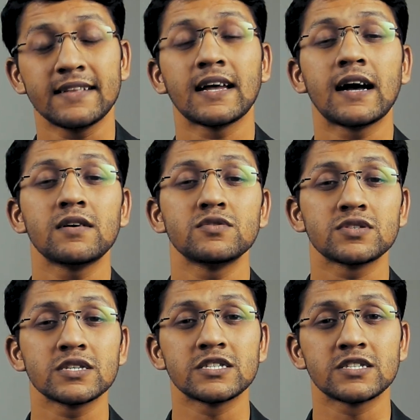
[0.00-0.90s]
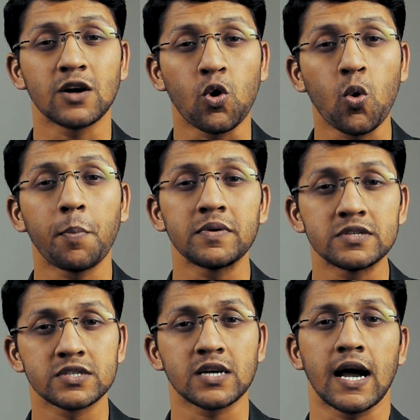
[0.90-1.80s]
house is the open
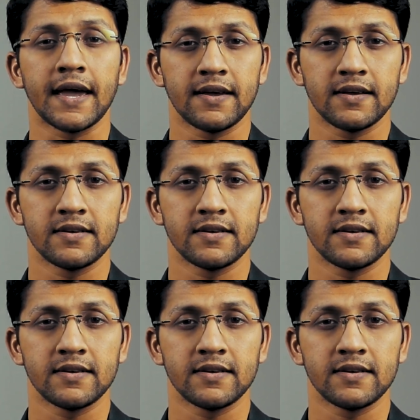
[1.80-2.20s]
sky.